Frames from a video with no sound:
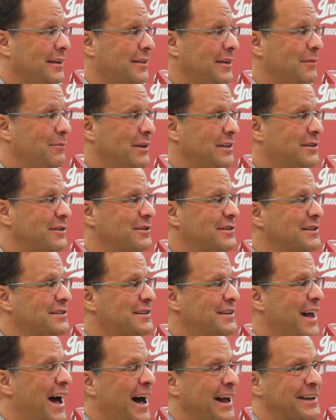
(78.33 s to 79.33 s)
but they're
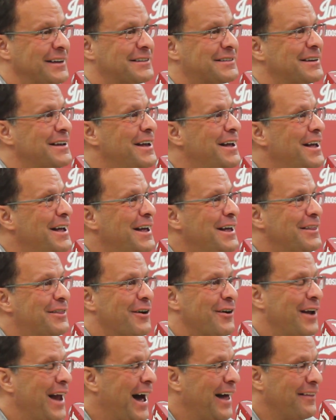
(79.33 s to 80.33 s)
just not as,
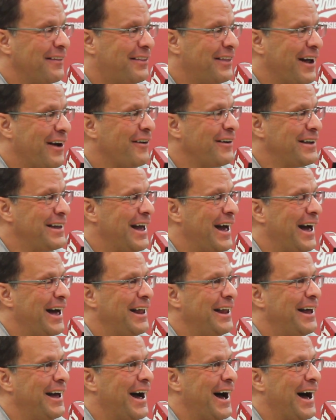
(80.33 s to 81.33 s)
they're not there
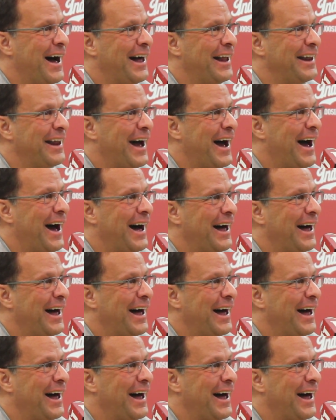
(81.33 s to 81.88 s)
yet on